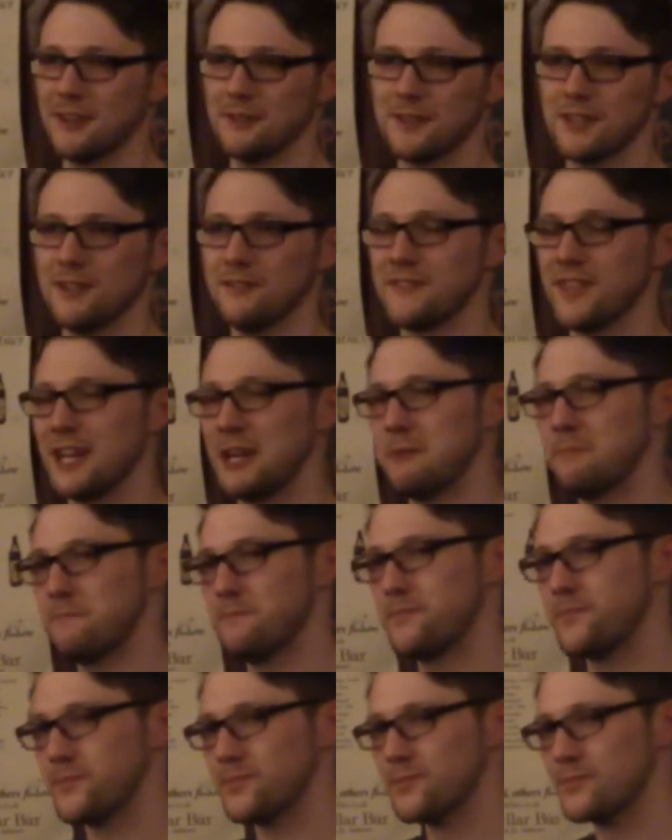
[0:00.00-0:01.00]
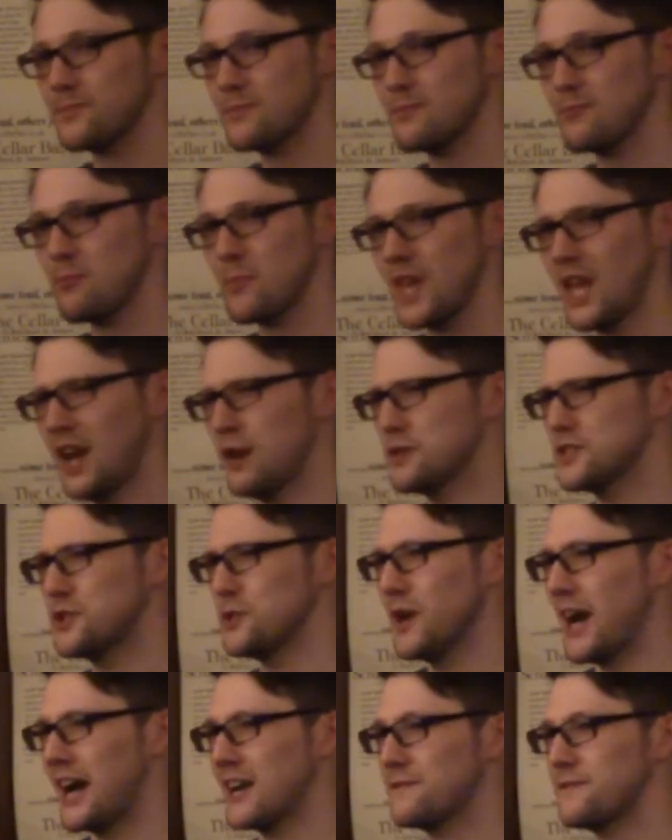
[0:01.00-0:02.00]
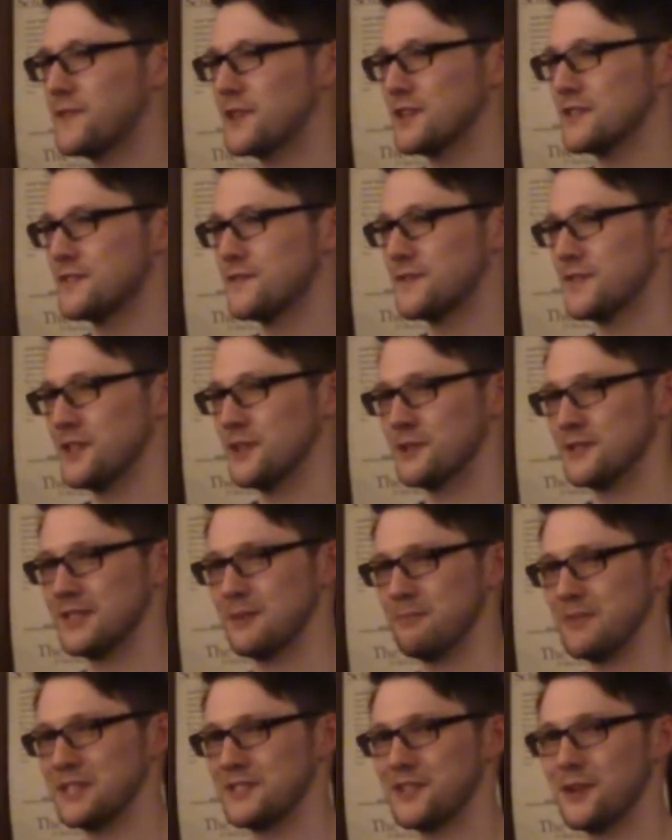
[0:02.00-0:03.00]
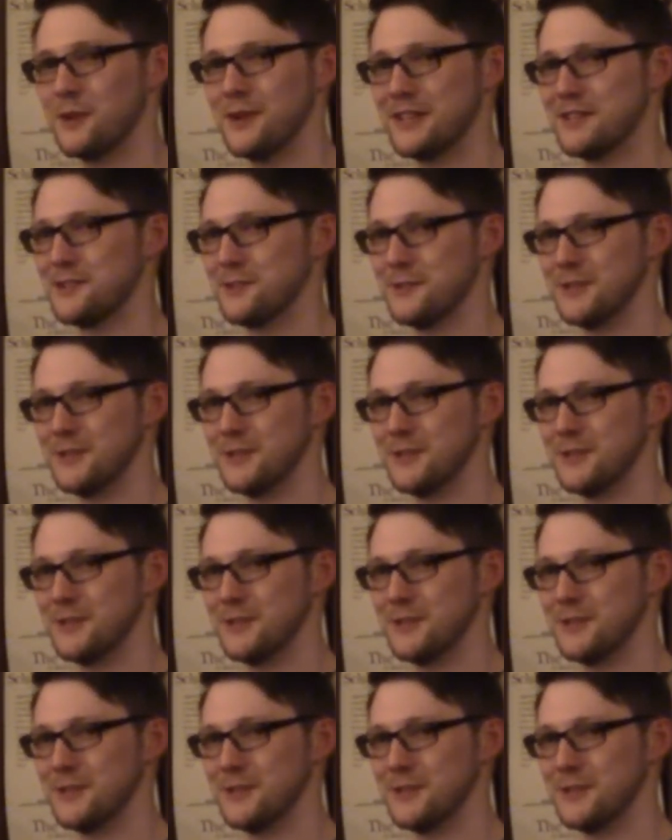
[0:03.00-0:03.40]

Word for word: I would, I would do adverts for those, I'd be so into